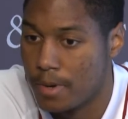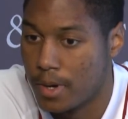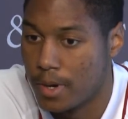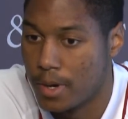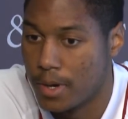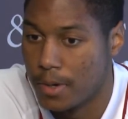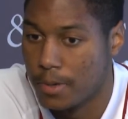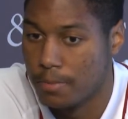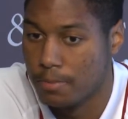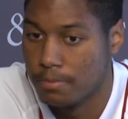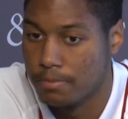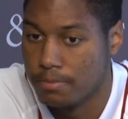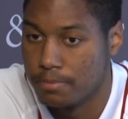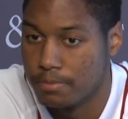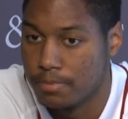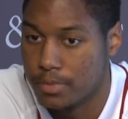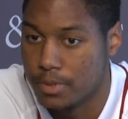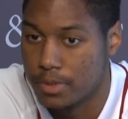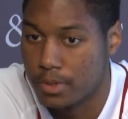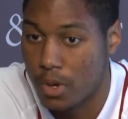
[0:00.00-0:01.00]
know.
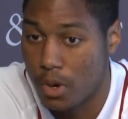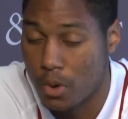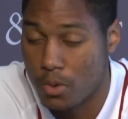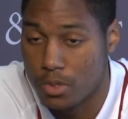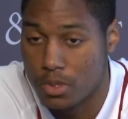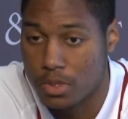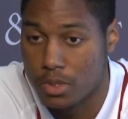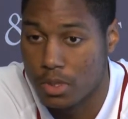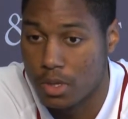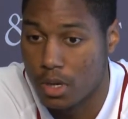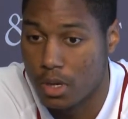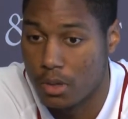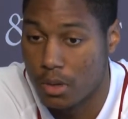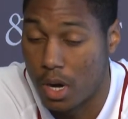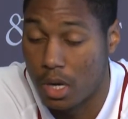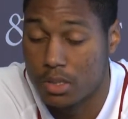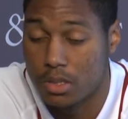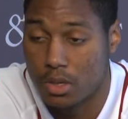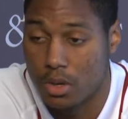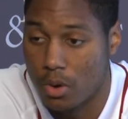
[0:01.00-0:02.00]

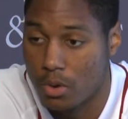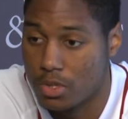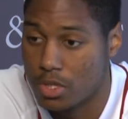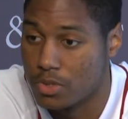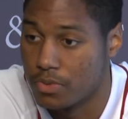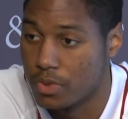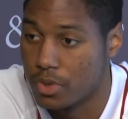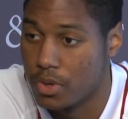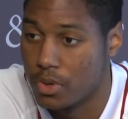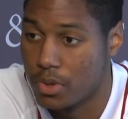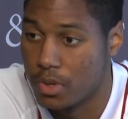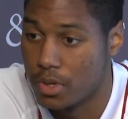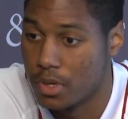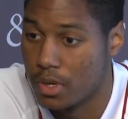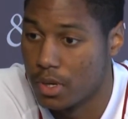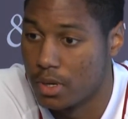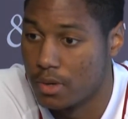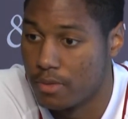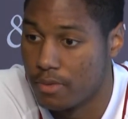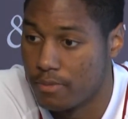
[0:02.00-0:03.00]
All the coaches
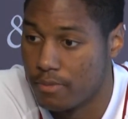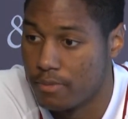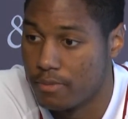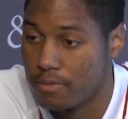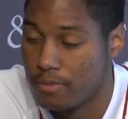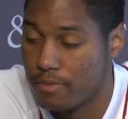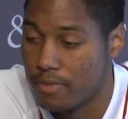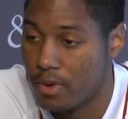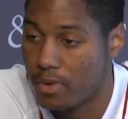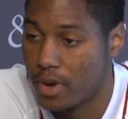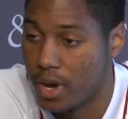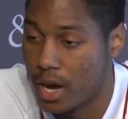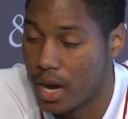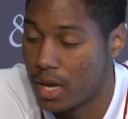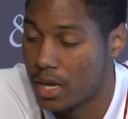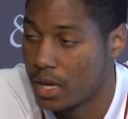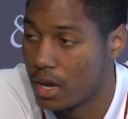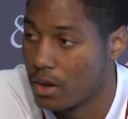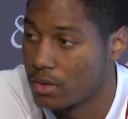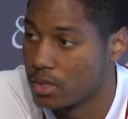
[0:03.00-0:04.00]
recruited very
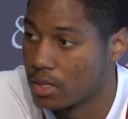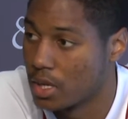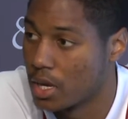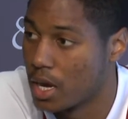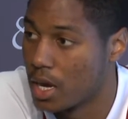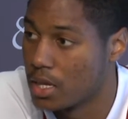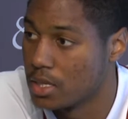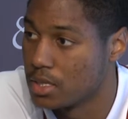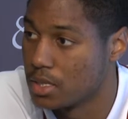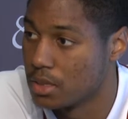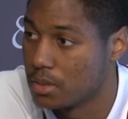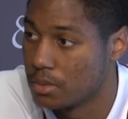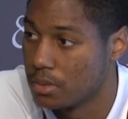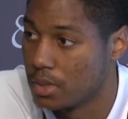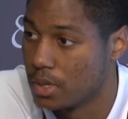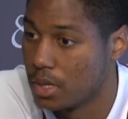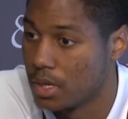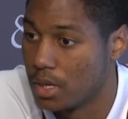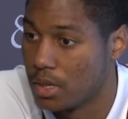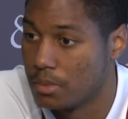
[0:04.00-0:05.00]
high character guys,
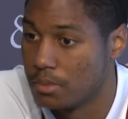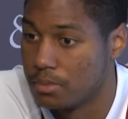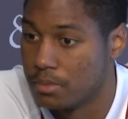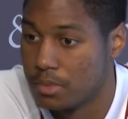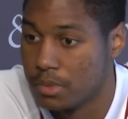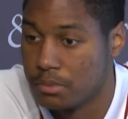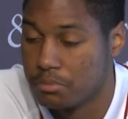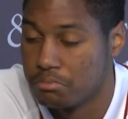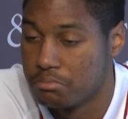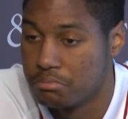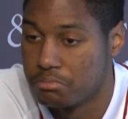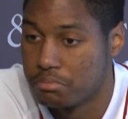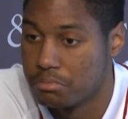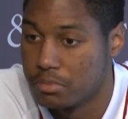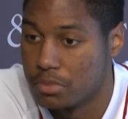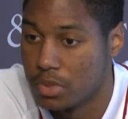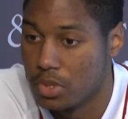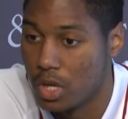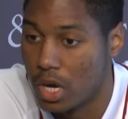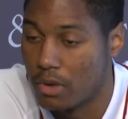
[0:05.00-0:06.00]
and
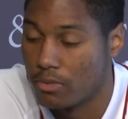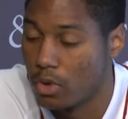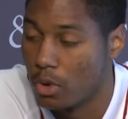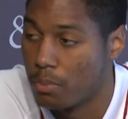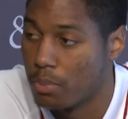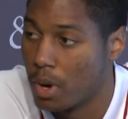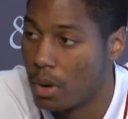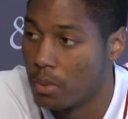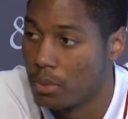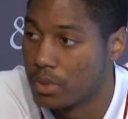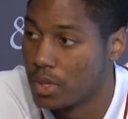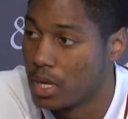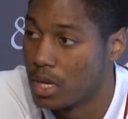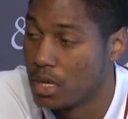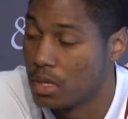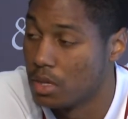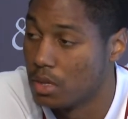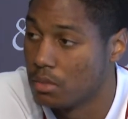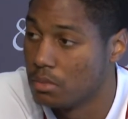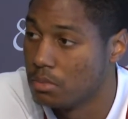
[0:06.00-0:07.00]
you know, I have no problem with
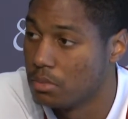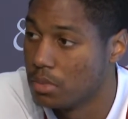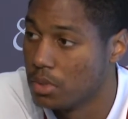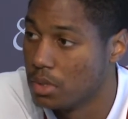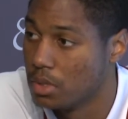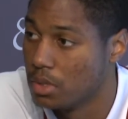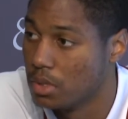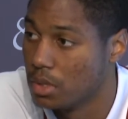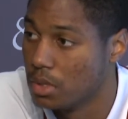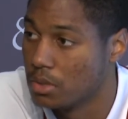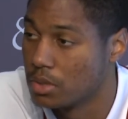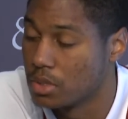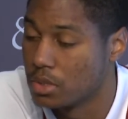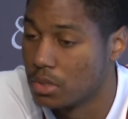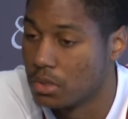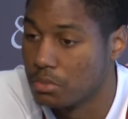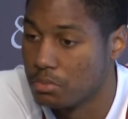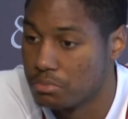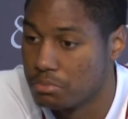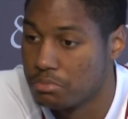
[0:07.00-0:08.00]
any of them, you know,
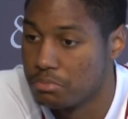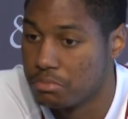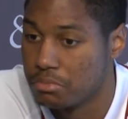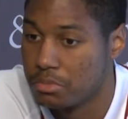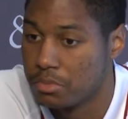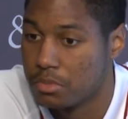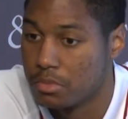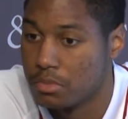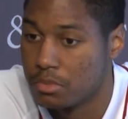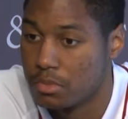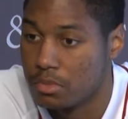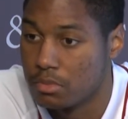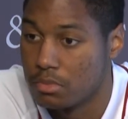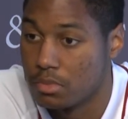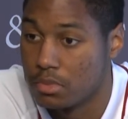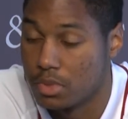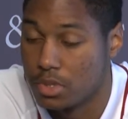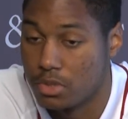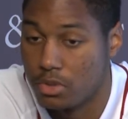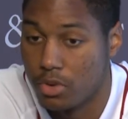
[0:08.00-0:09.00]
so
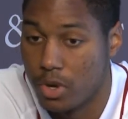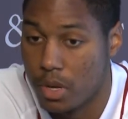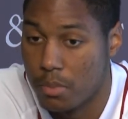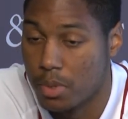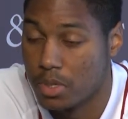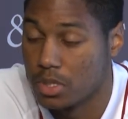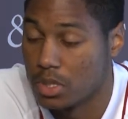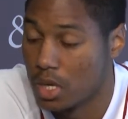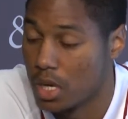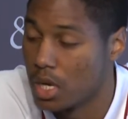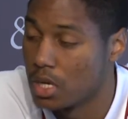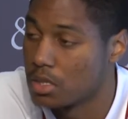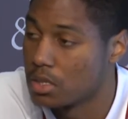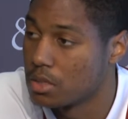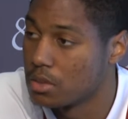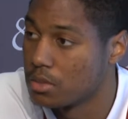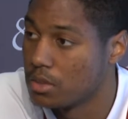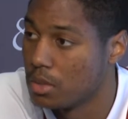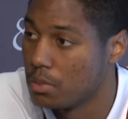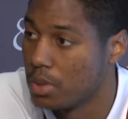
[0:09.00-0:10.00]
it's a great bunch of guys
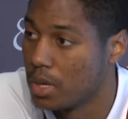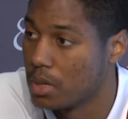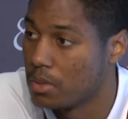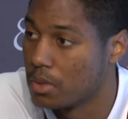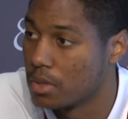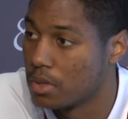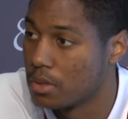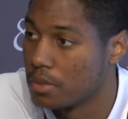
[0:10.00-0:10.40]
to play with.